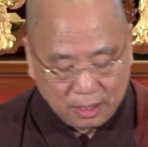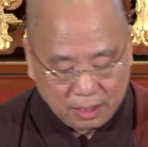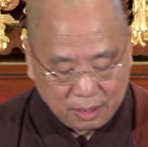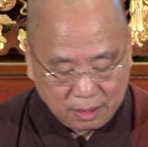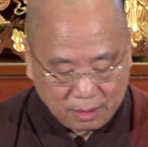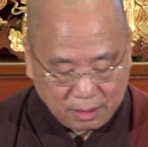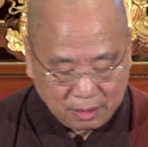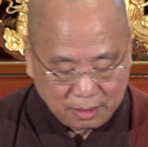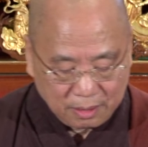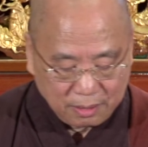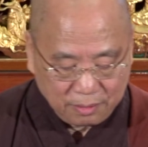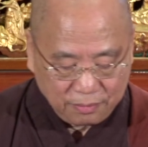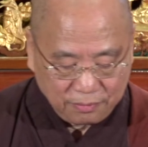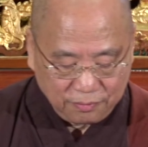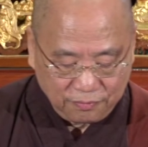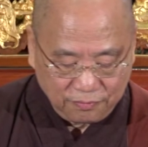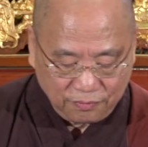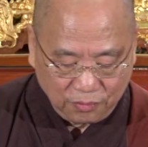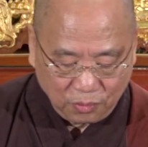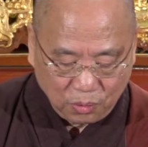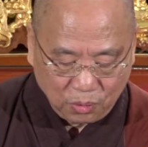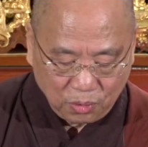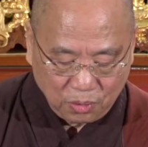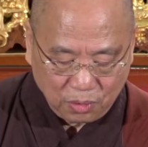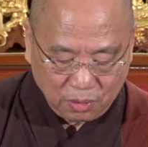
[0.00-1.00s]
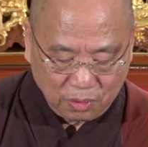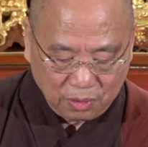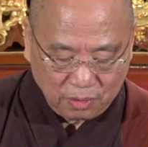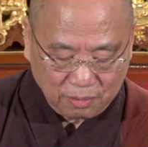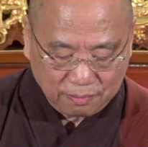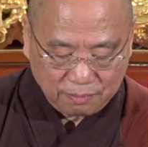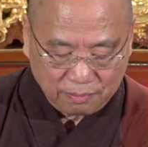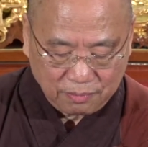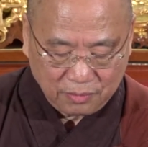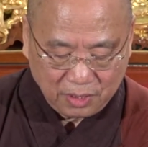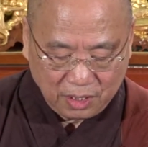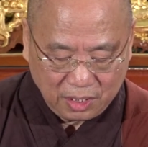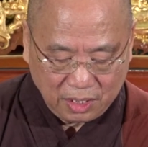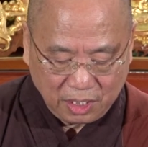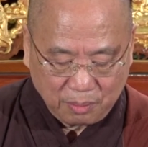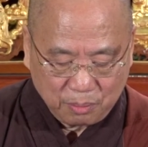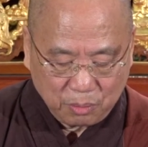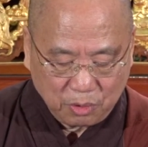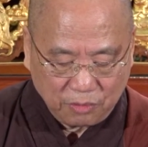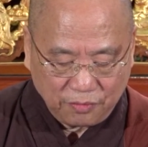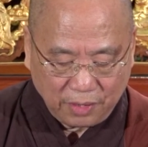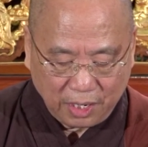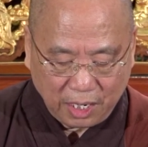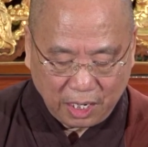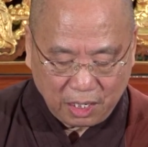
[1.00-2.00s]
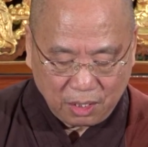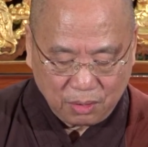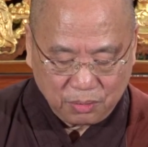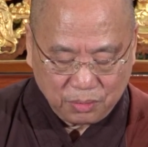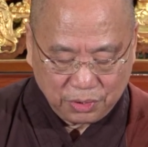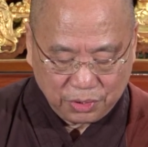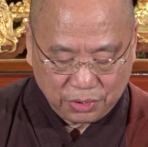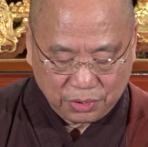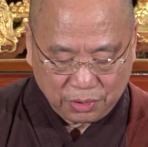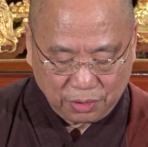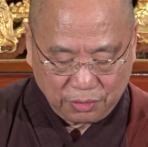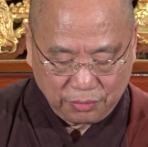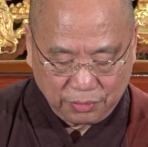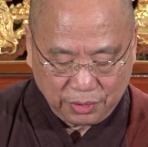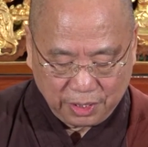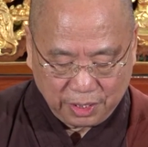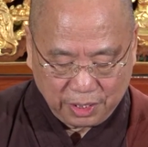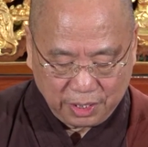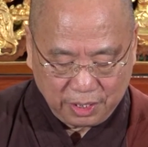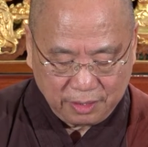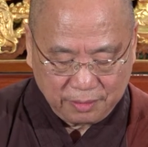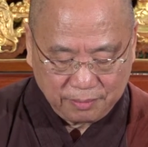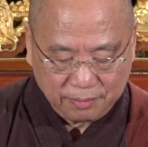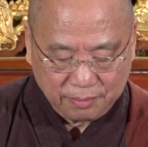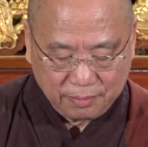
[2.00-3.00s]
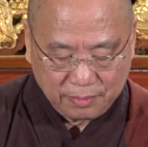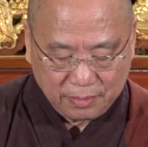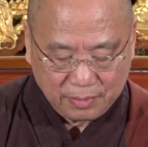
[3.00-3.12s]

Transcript: for a number of hours already.